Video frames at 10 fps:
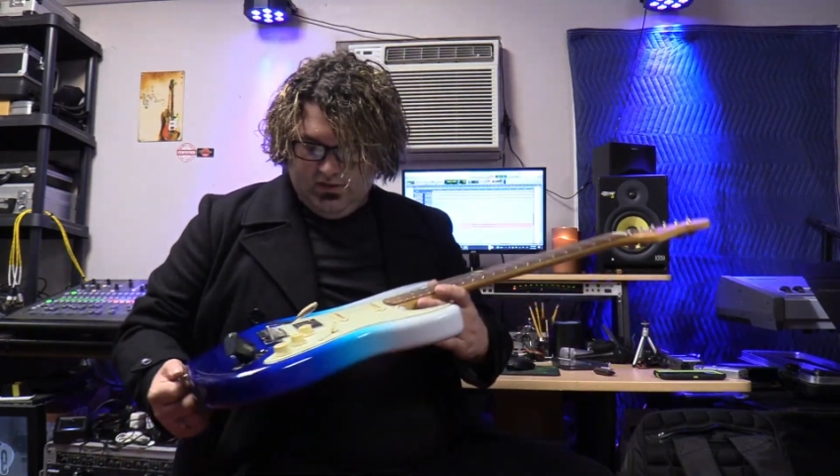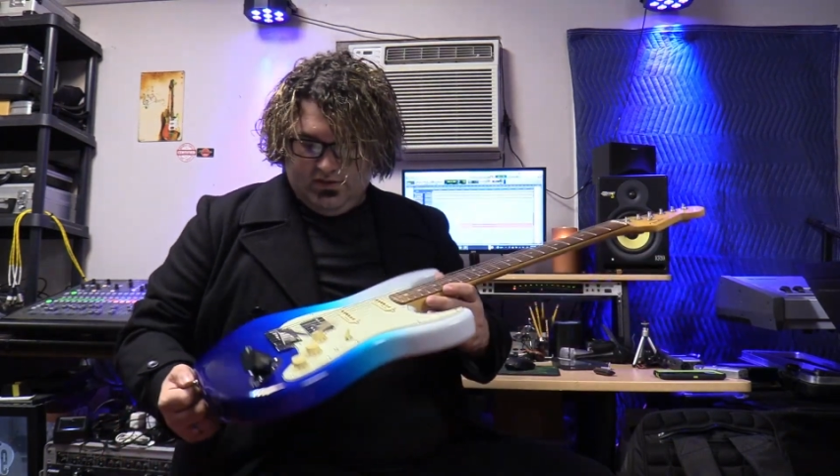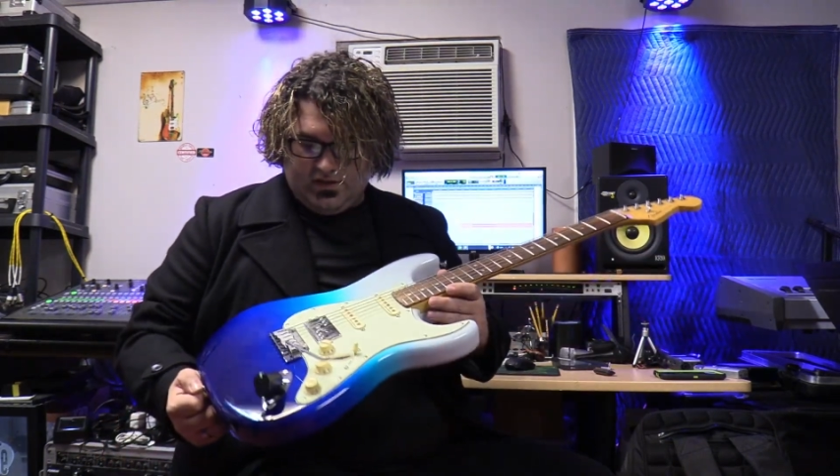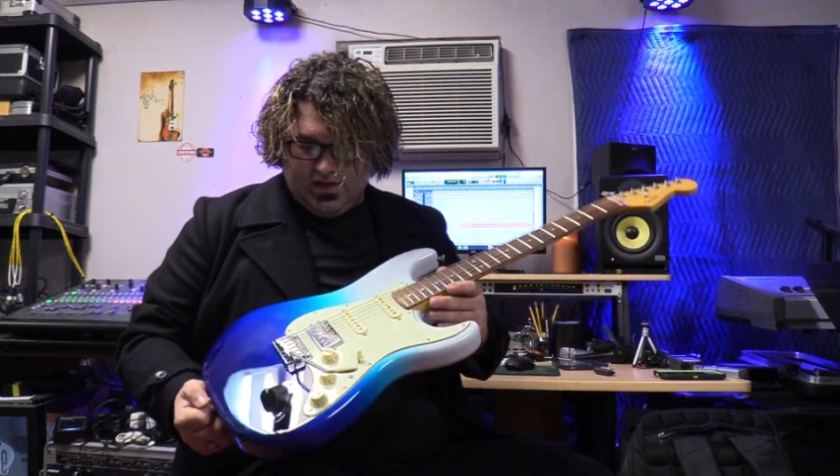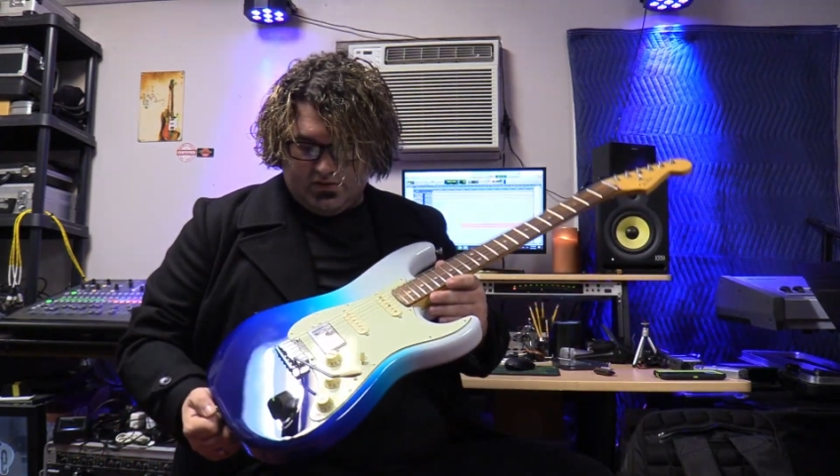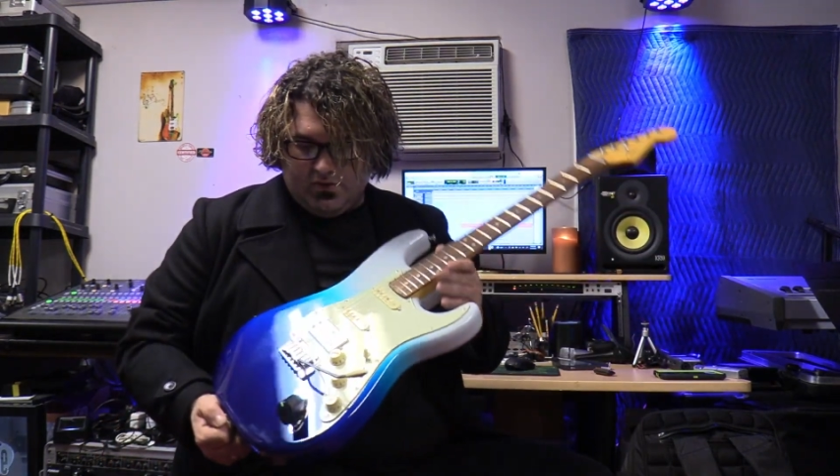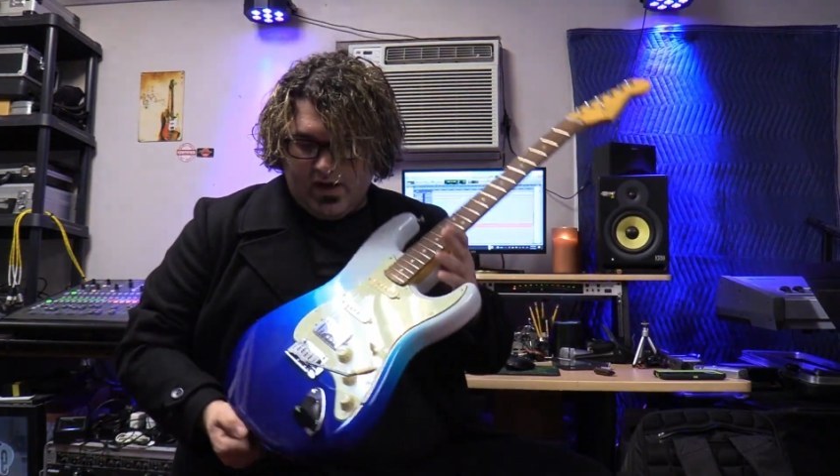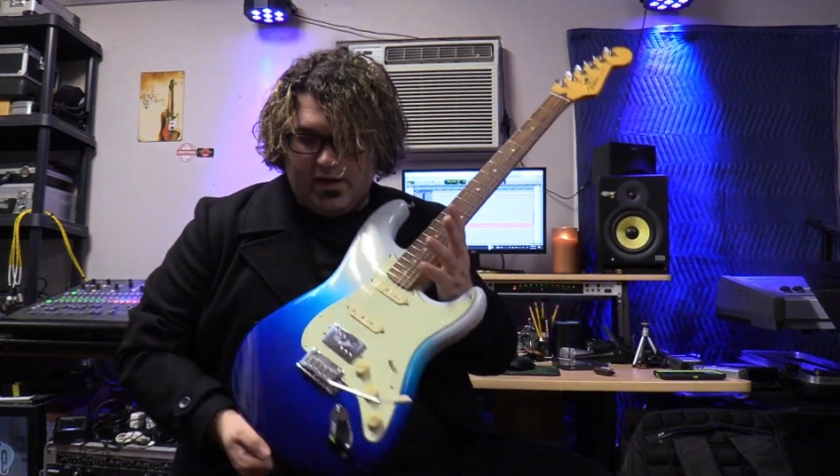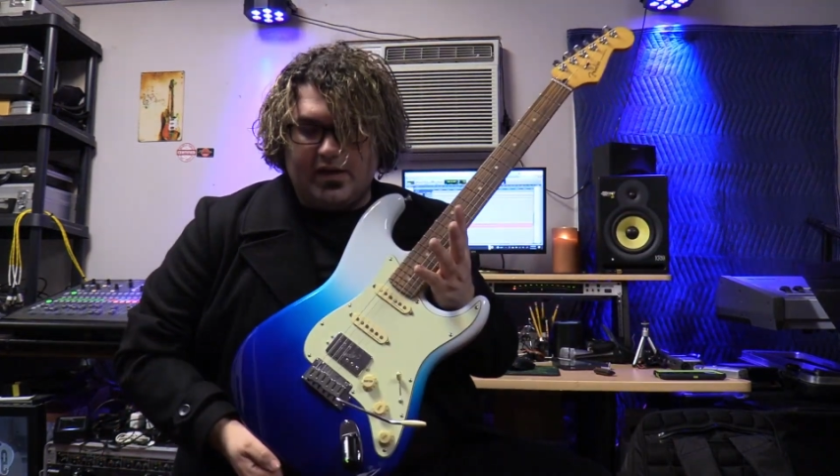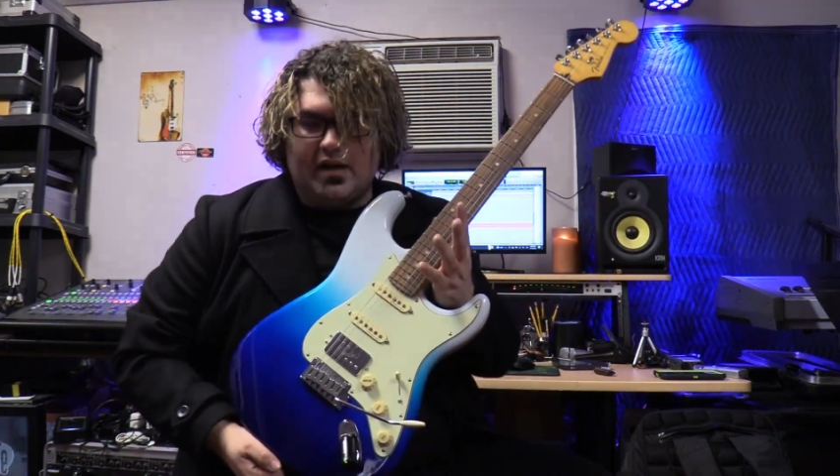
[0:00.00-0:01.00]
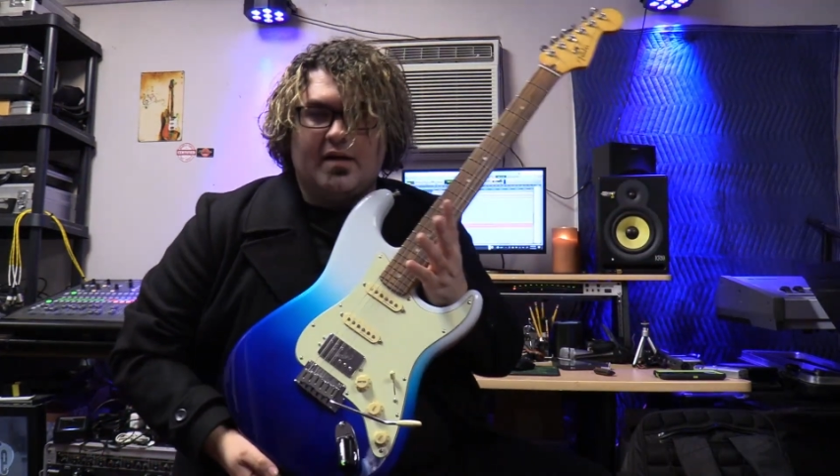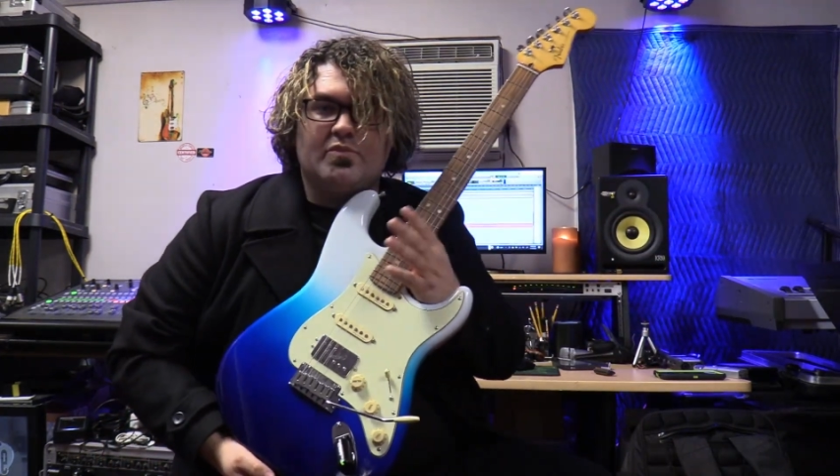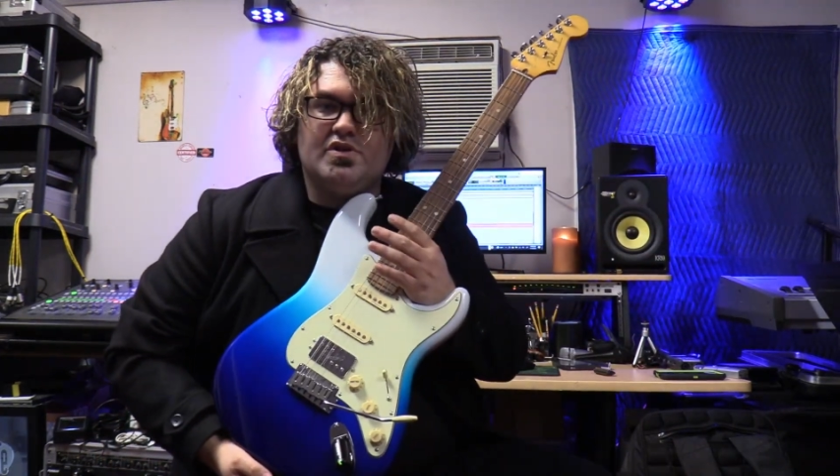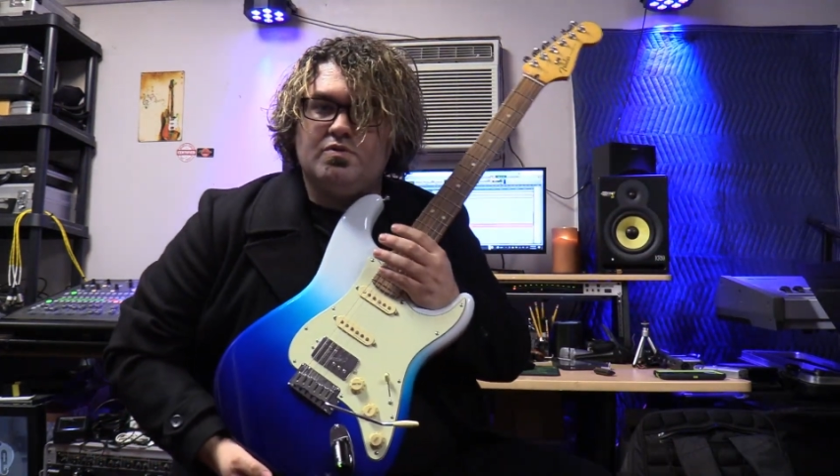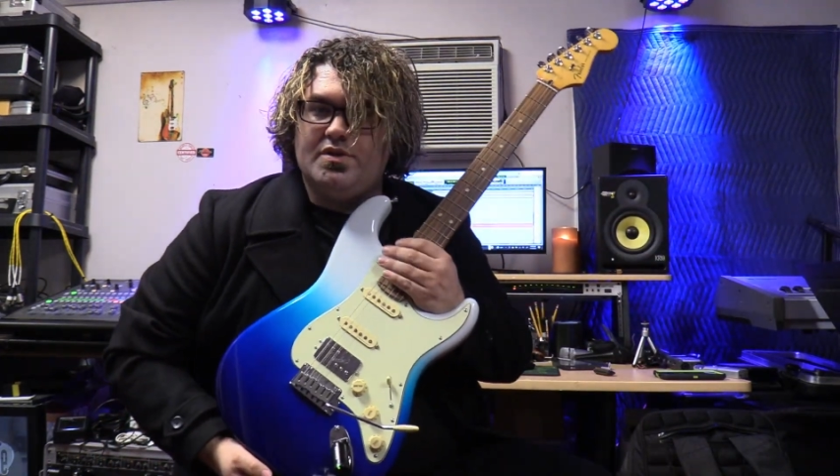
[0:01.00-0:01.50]
Sounds great. I'm
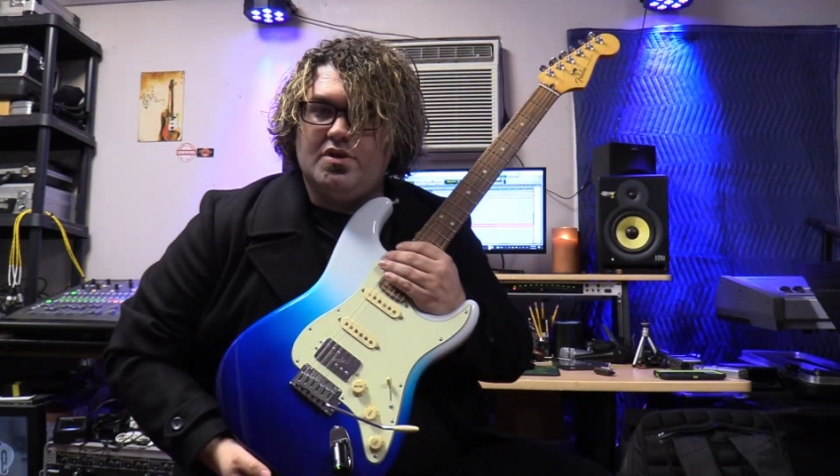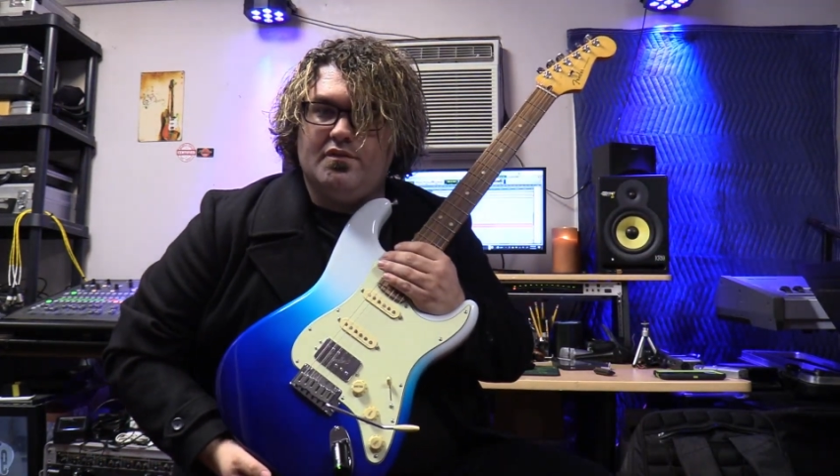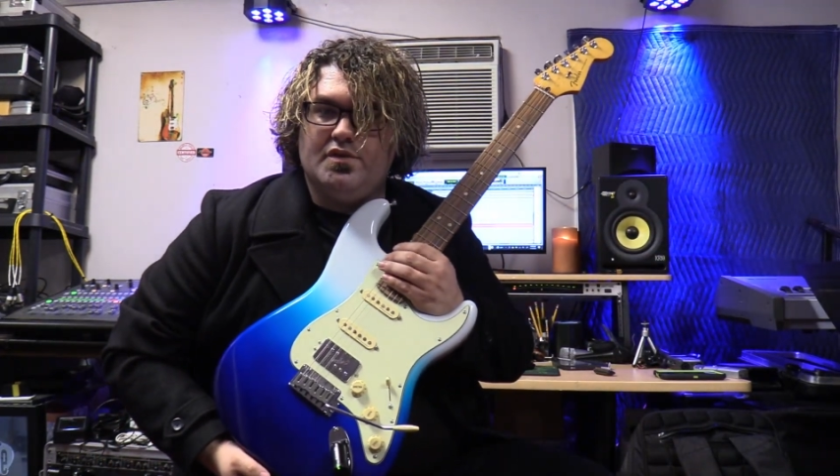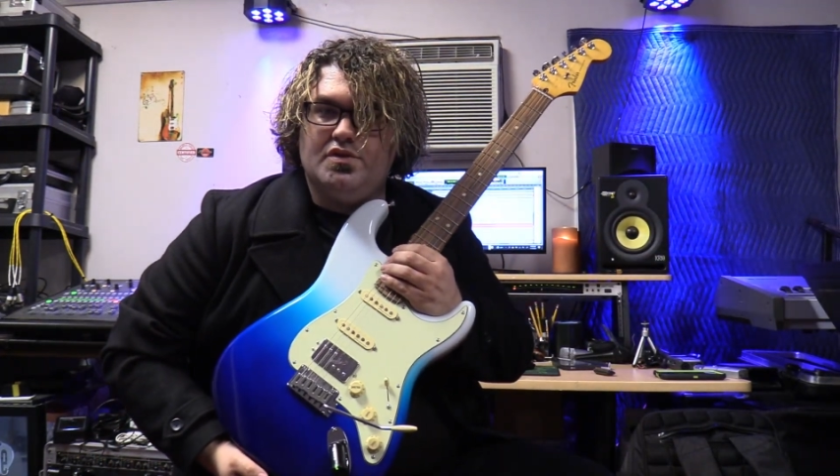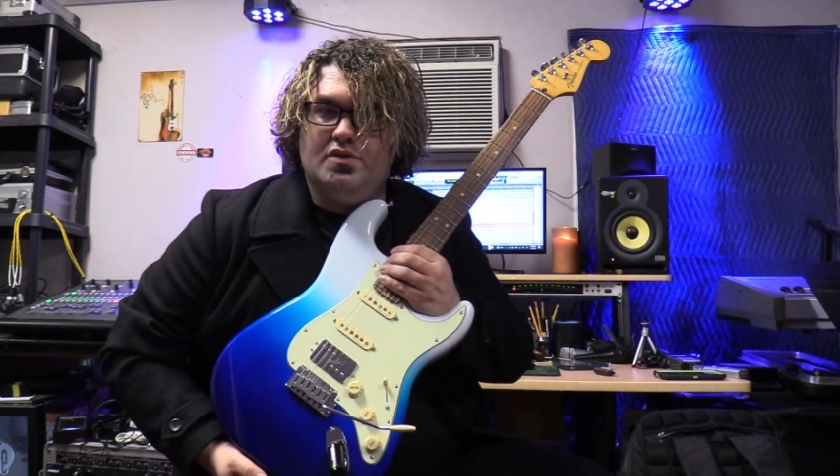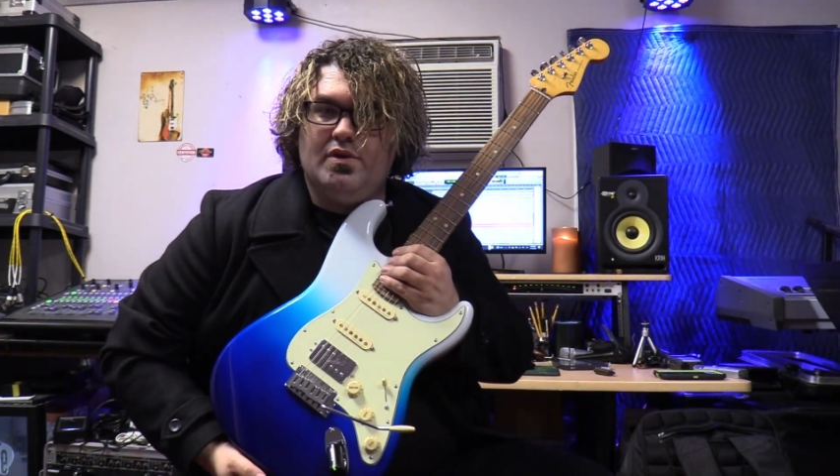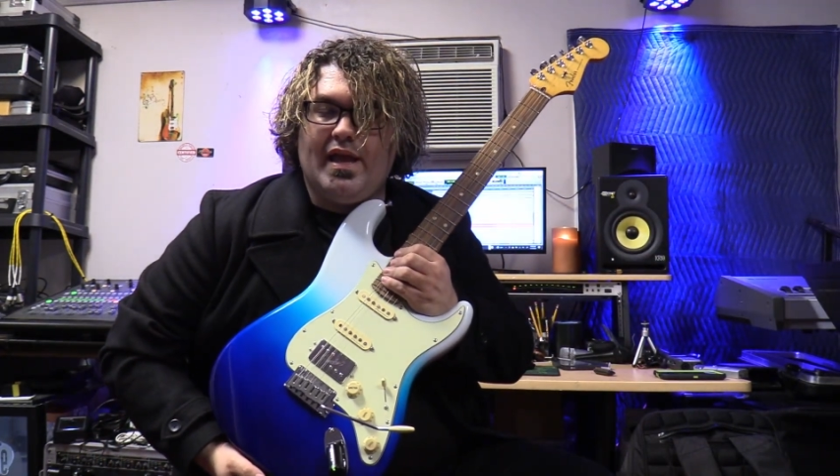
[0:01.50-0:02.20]
going to switch over to